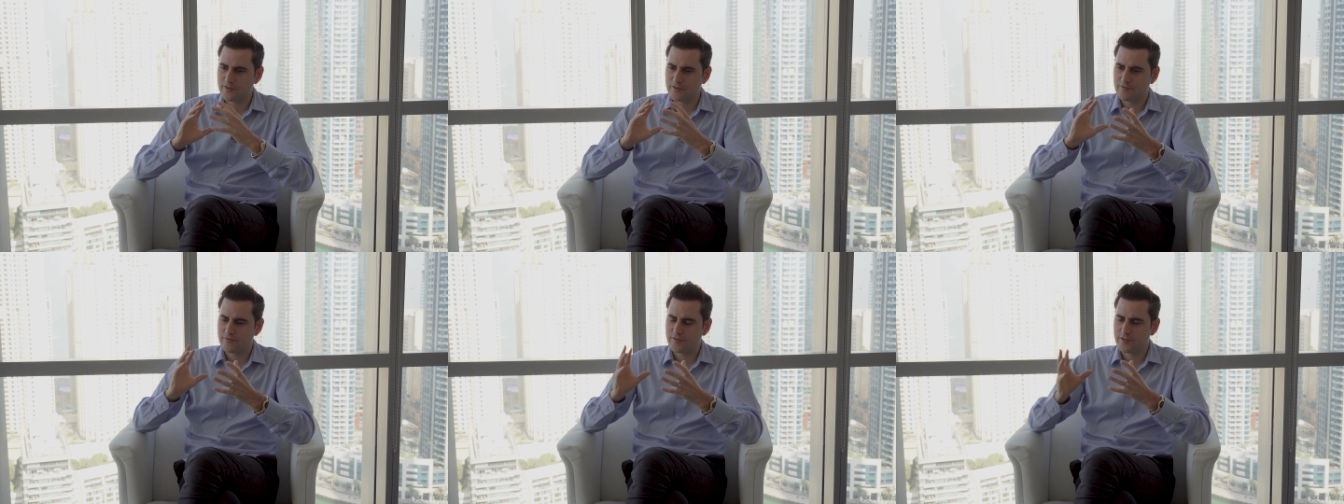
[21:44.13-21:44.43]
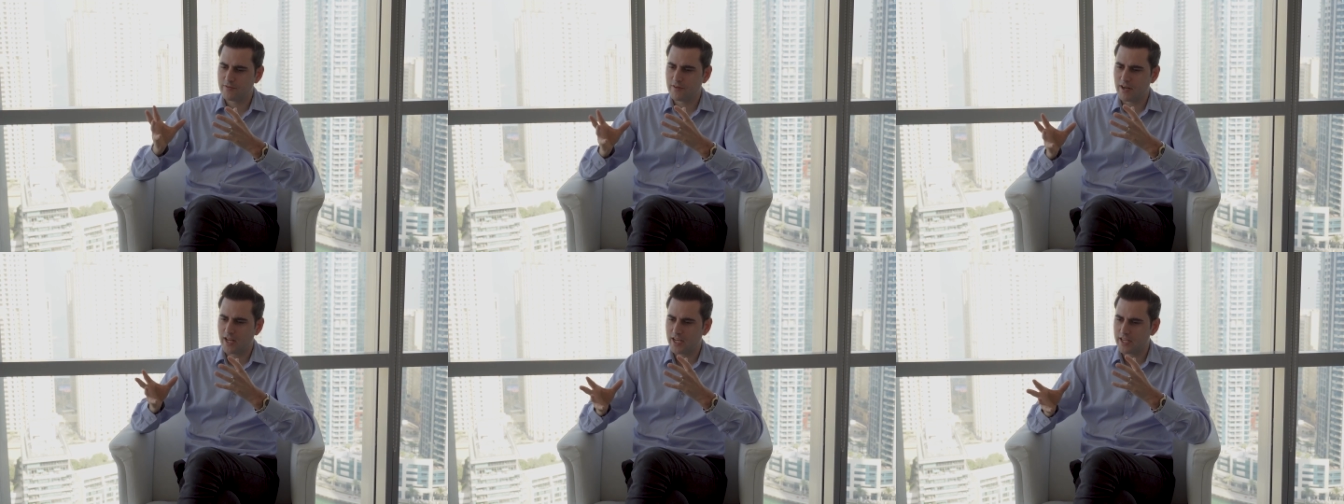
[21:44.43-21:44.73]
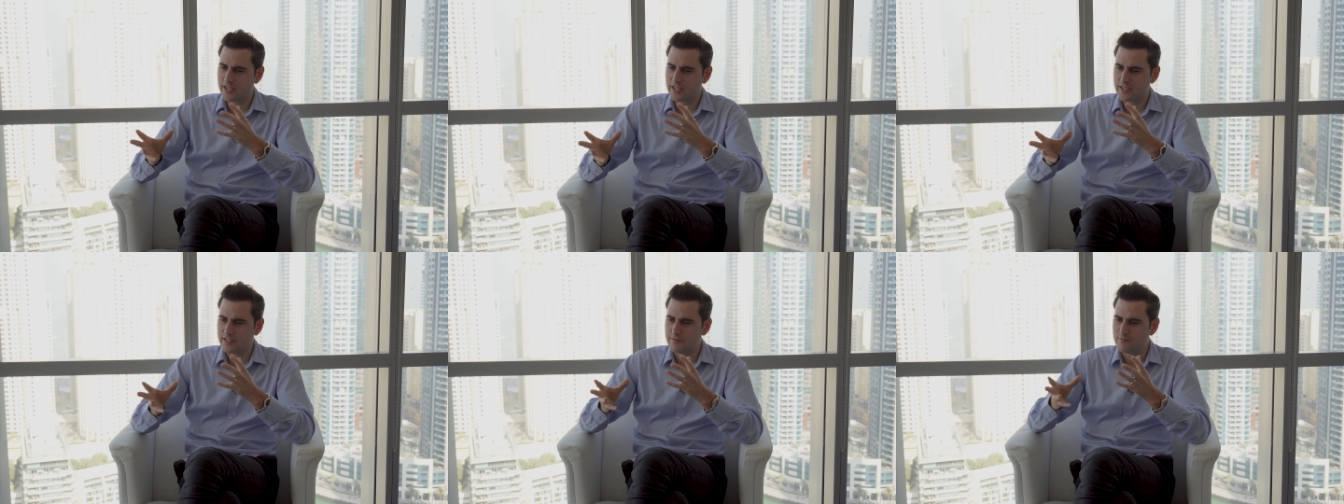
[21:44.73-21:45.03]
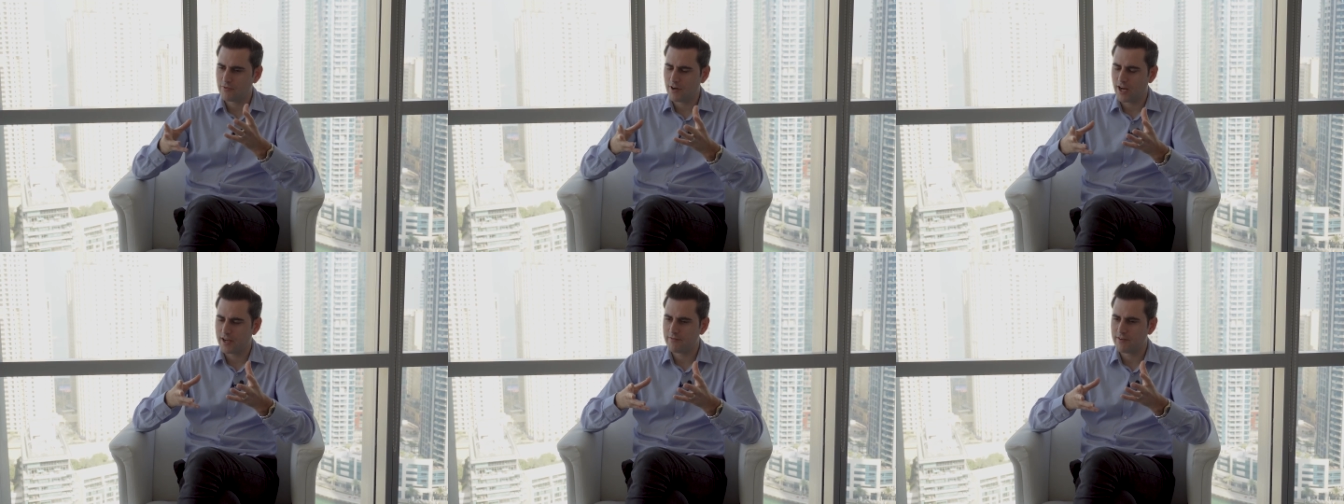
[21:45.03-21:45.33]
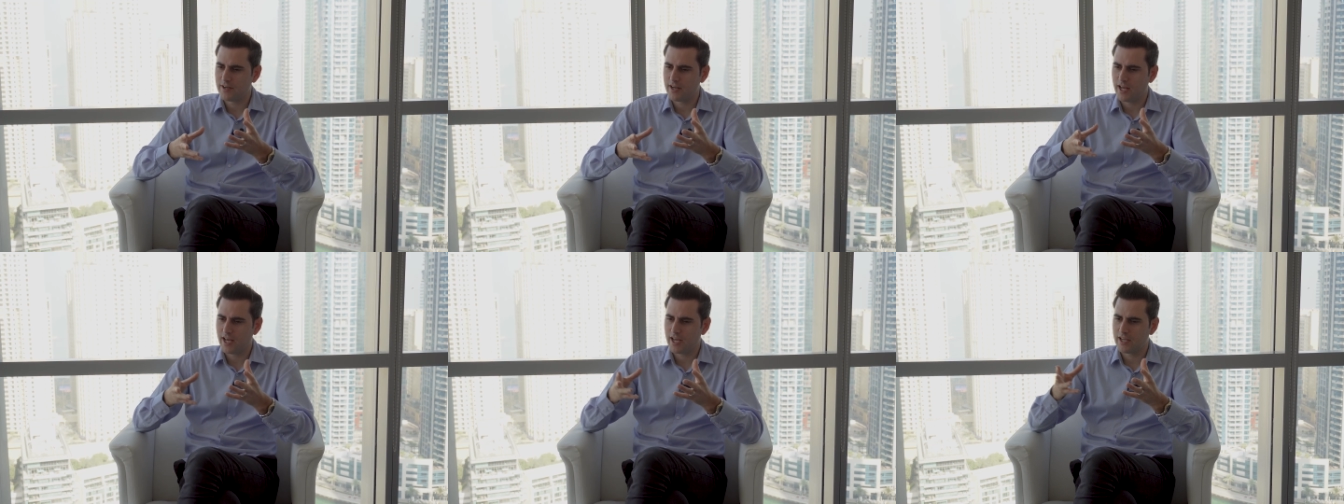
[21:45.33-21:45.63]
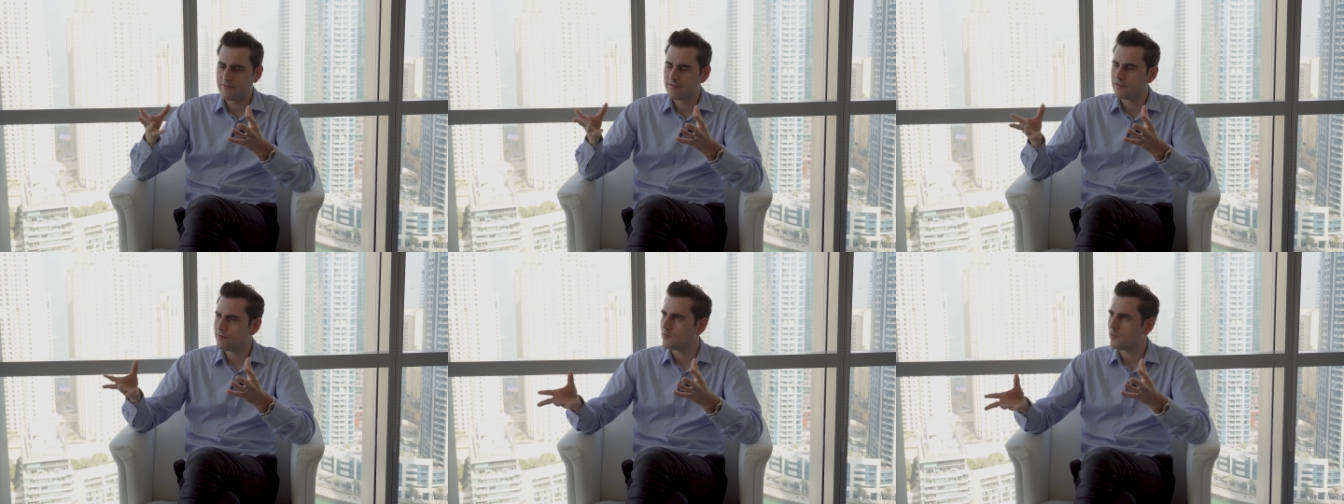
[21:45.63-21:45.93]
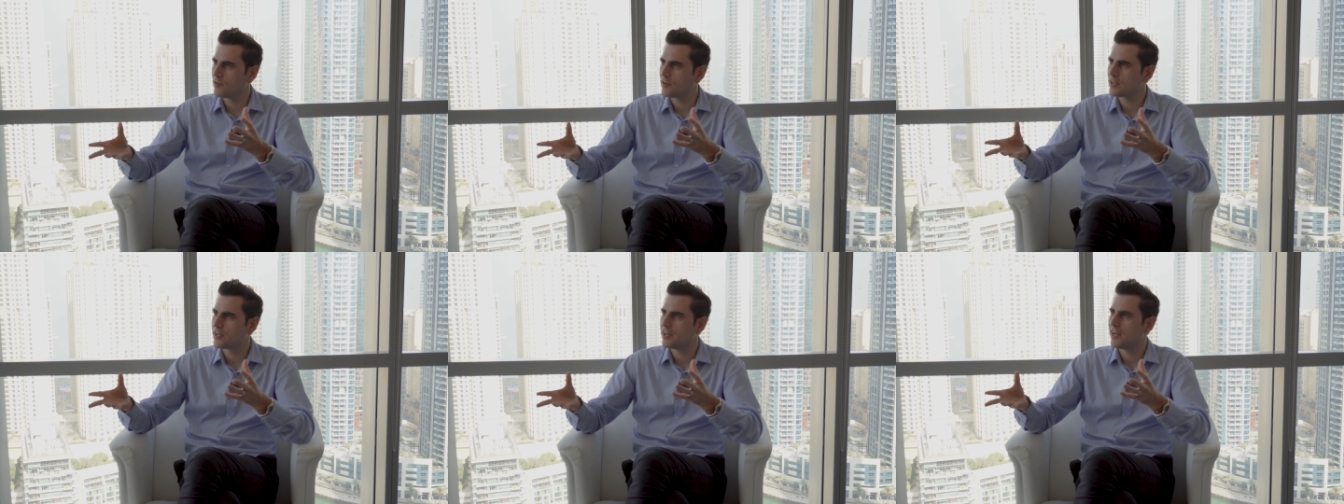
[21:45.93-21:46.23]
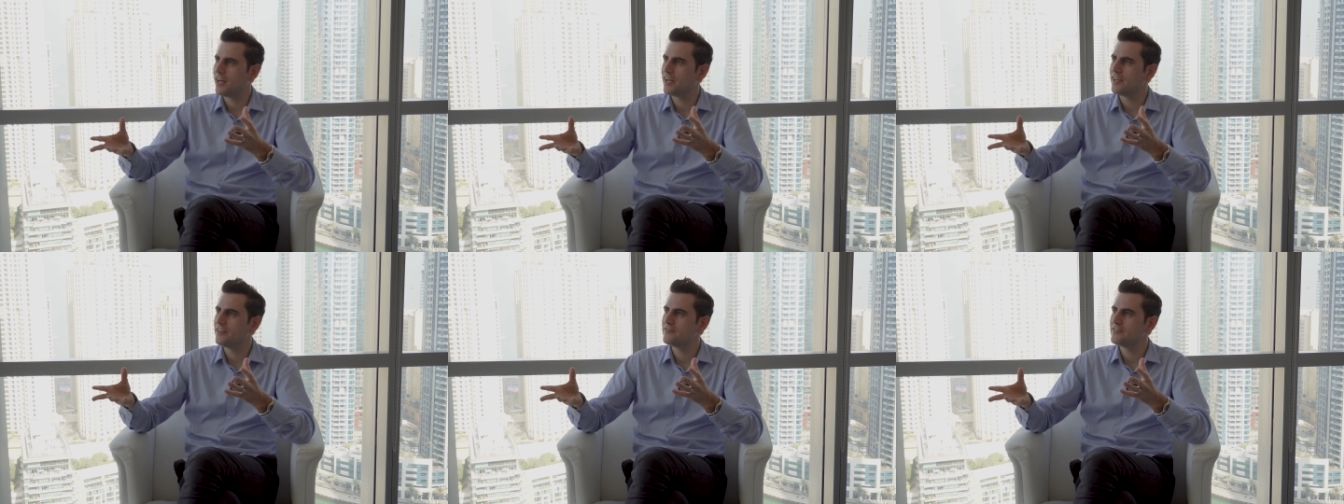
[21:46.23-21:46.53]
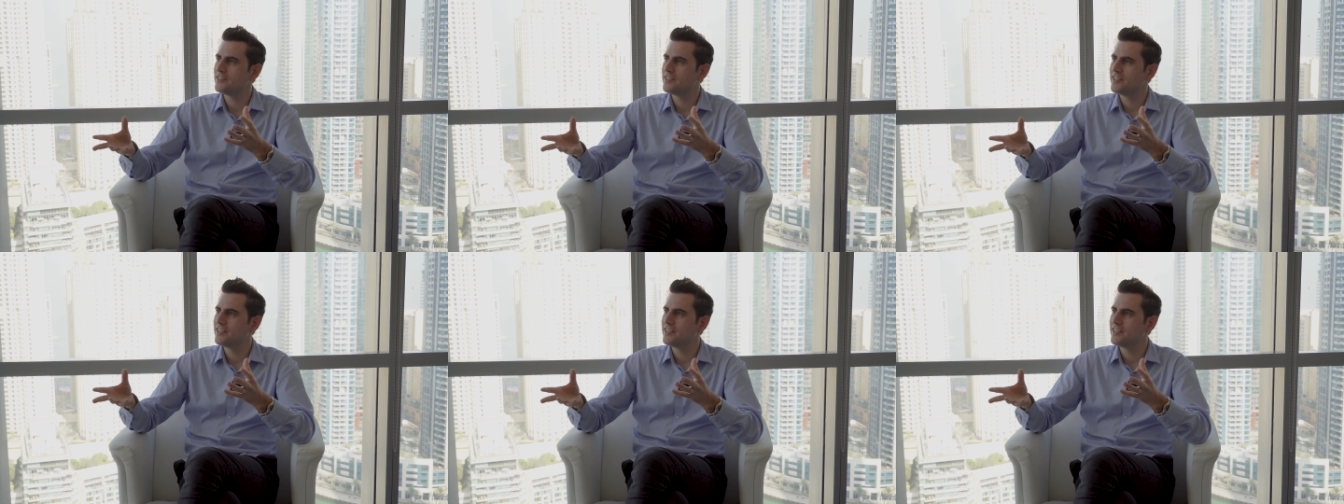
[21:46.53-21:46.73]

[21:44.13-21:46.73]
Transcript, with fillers: you feel like in private life and work life